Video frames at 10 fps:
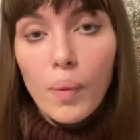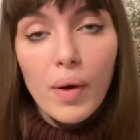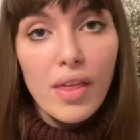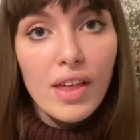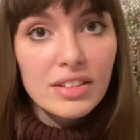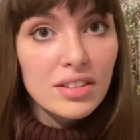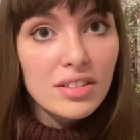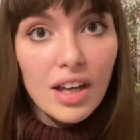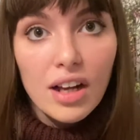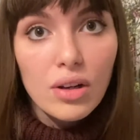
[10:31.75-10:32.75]
whether that's a
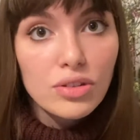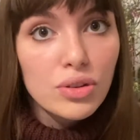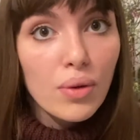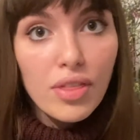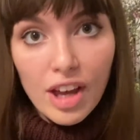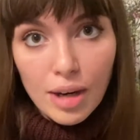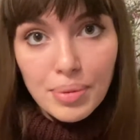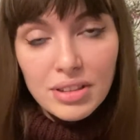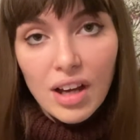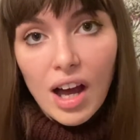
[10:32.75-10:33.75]
psychological
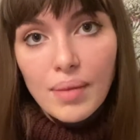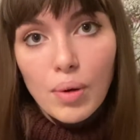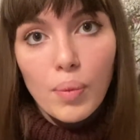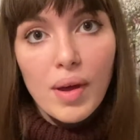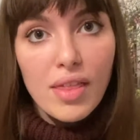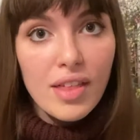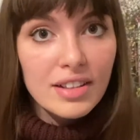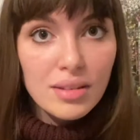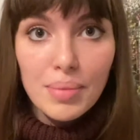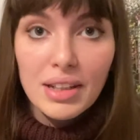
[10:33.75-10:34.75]
therapy type or whether
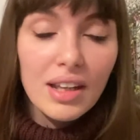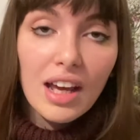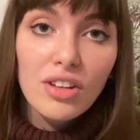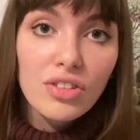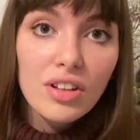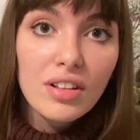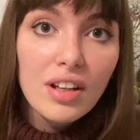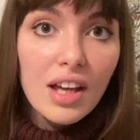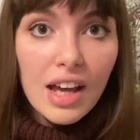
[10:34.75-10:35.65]
that's a medication.